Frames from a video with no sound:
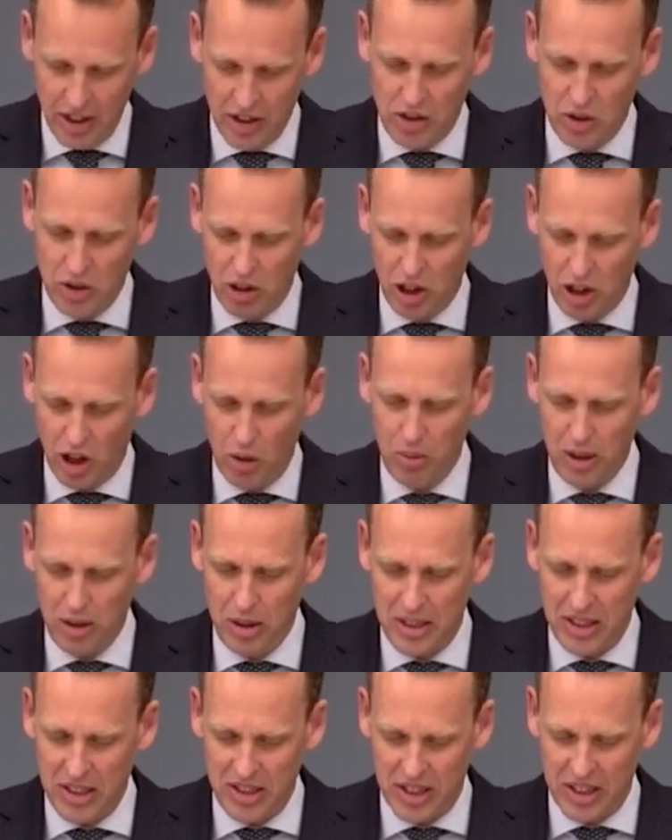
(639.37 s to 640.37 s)
to global
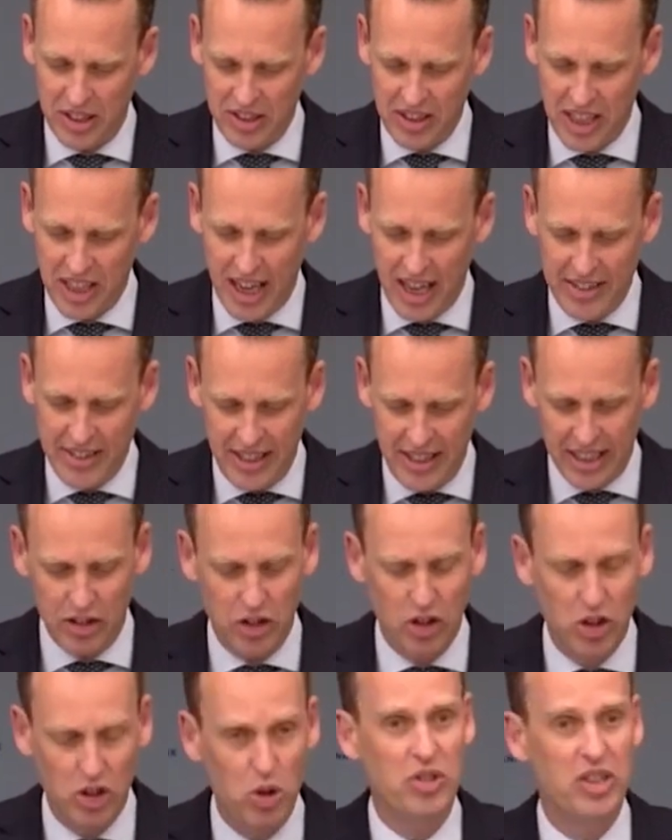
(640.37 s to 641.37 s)
emissions and their
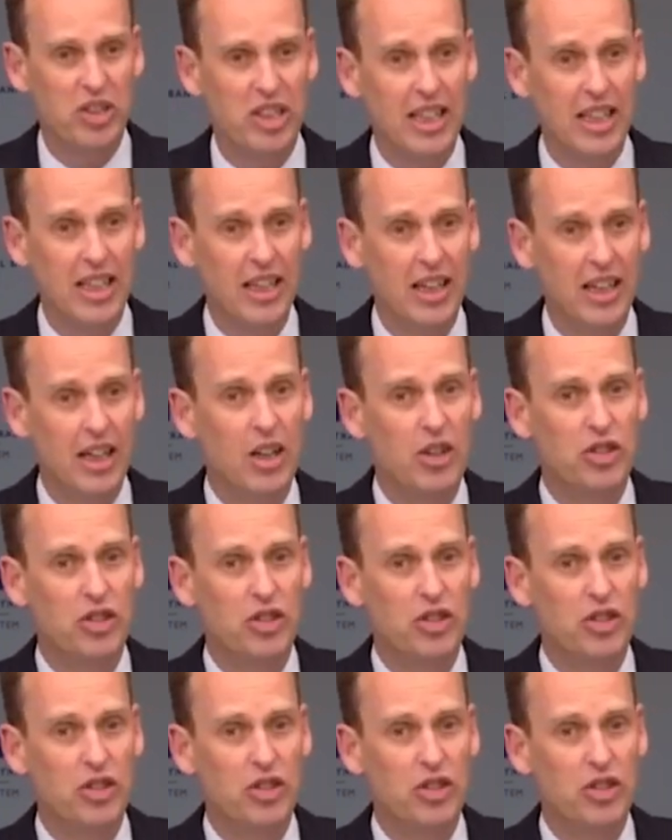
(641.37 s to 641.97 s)
duty